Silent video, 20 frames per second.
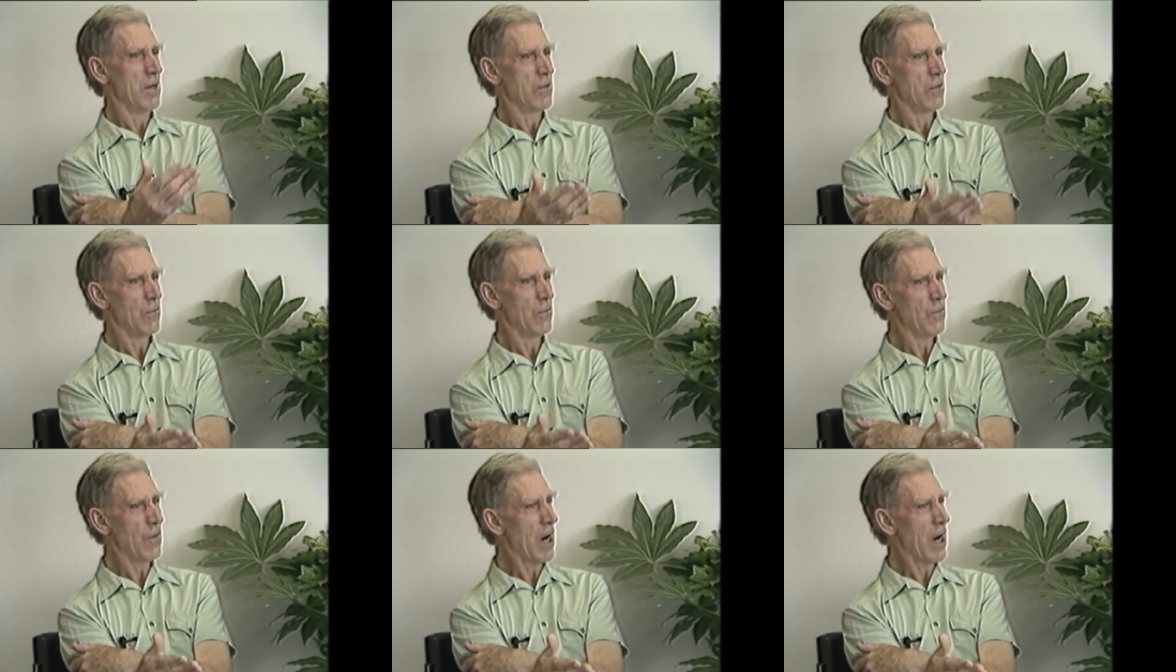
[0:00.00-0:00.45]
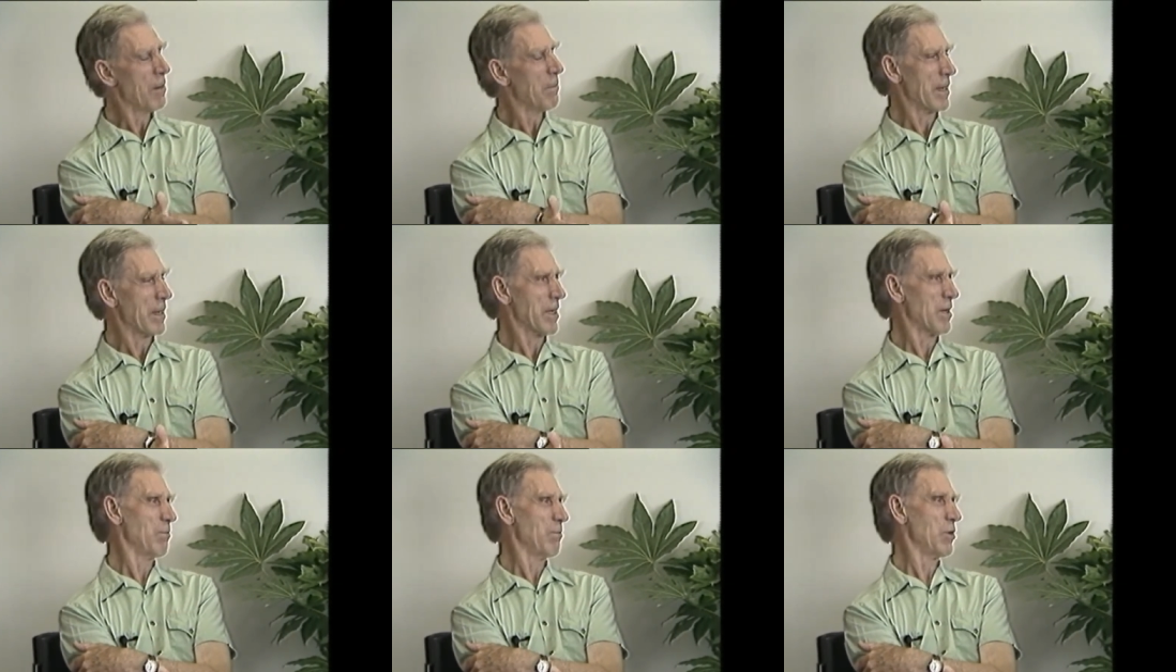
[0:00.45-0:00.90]
the
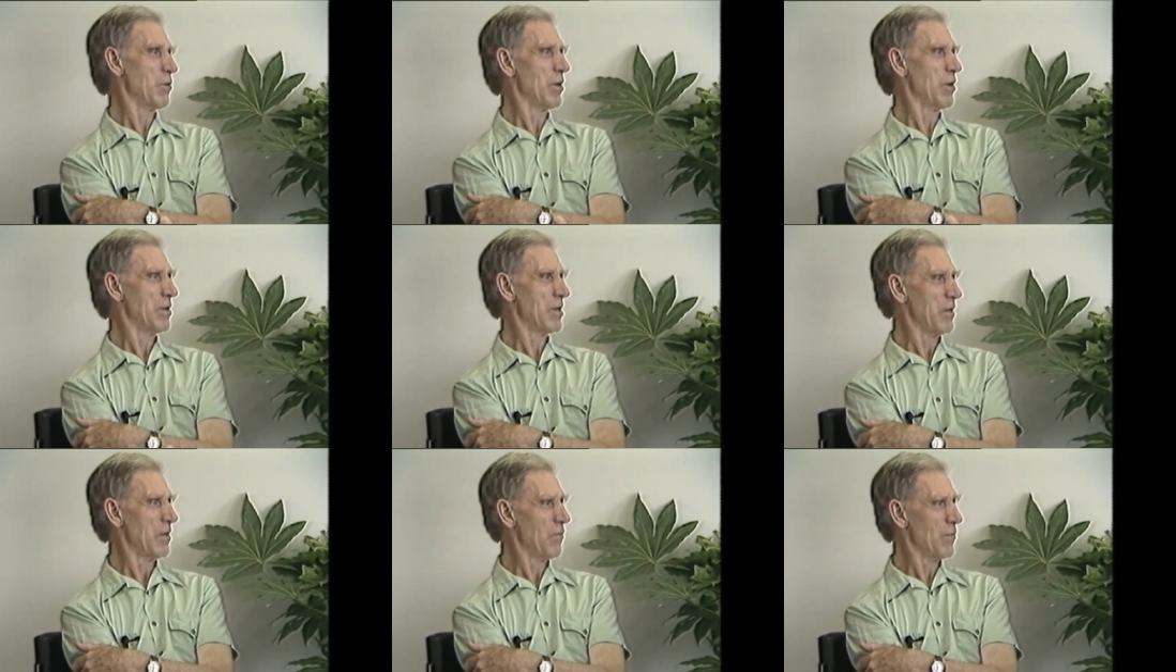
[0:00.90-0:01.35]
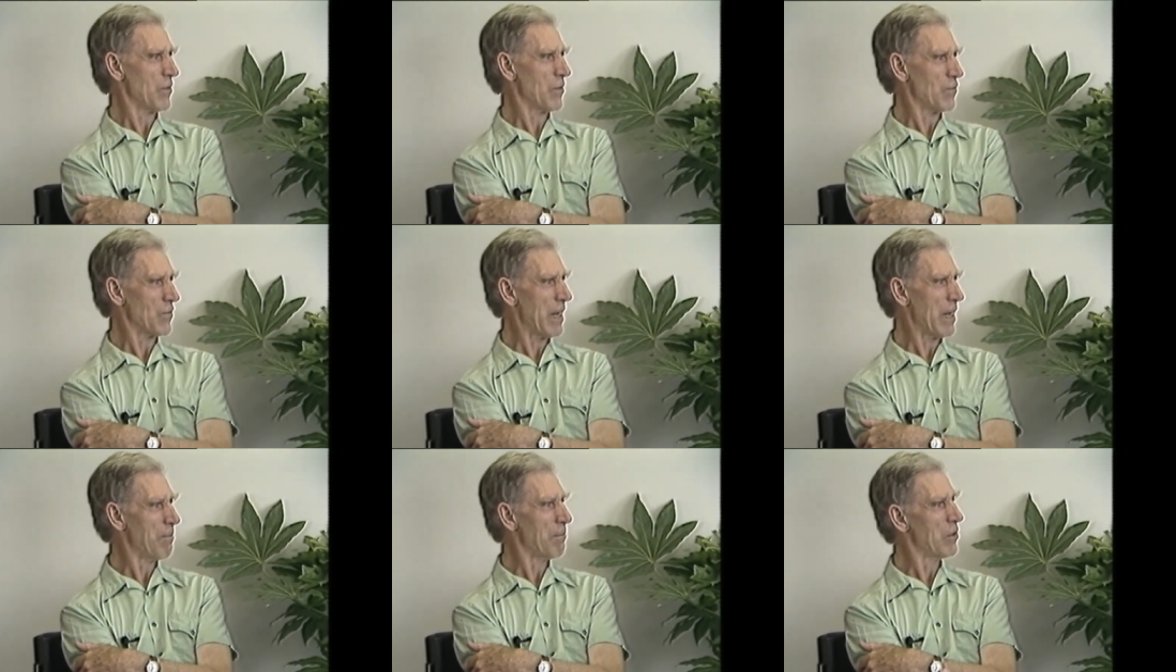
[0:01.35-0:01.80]
farming community, for
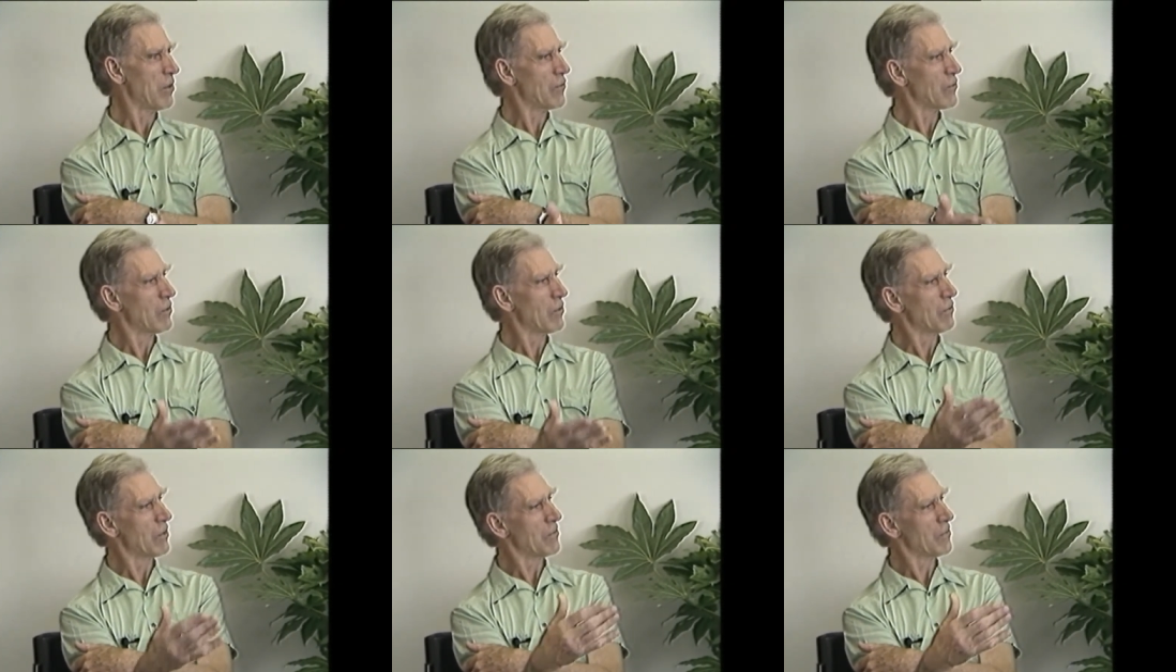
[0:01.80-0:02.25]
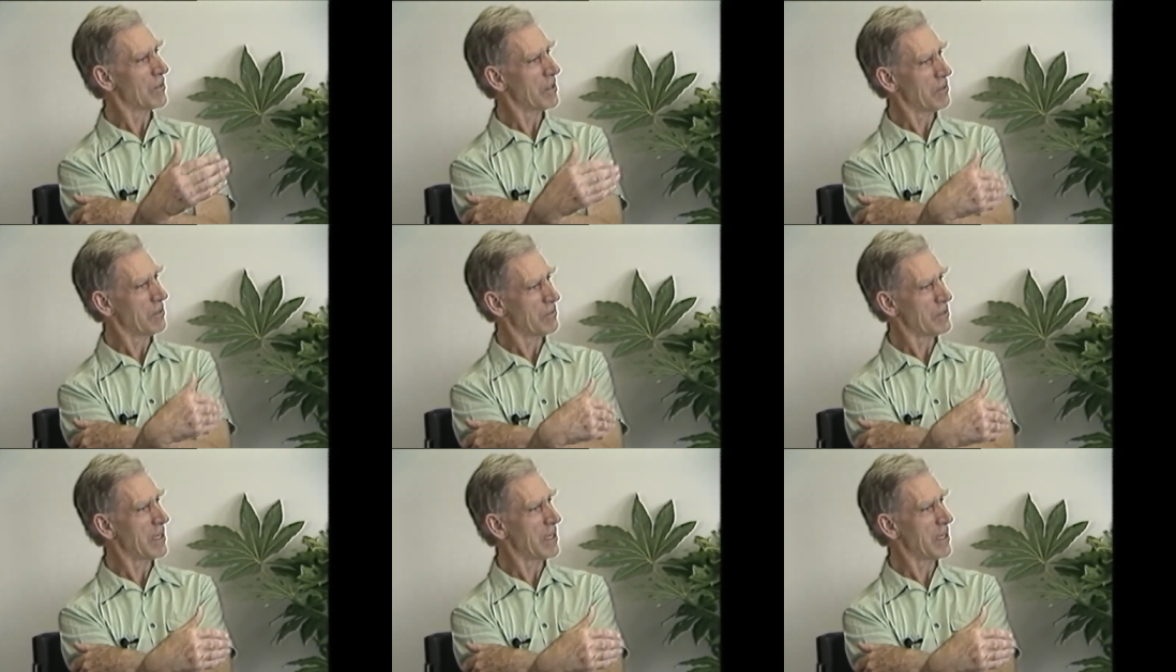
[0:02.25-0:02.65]
example, so that the mm.